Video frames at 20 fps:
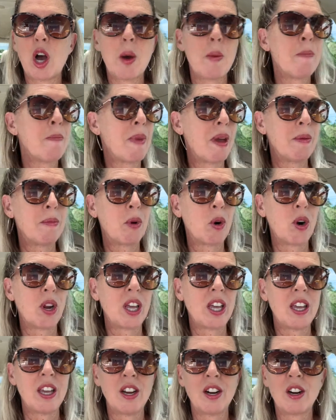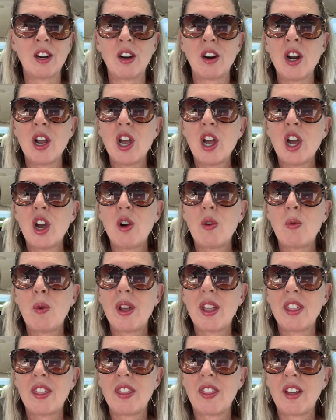memory here
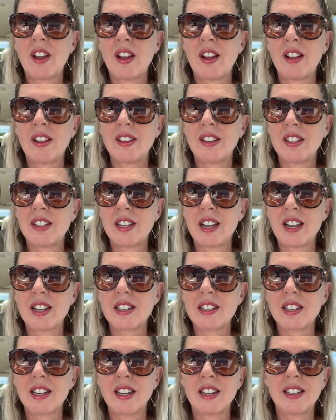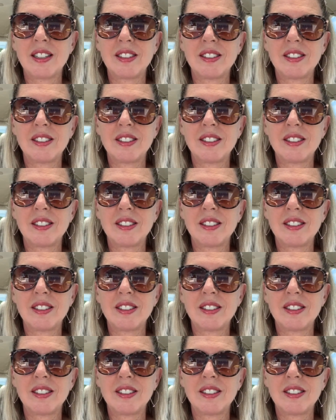with the Tesla.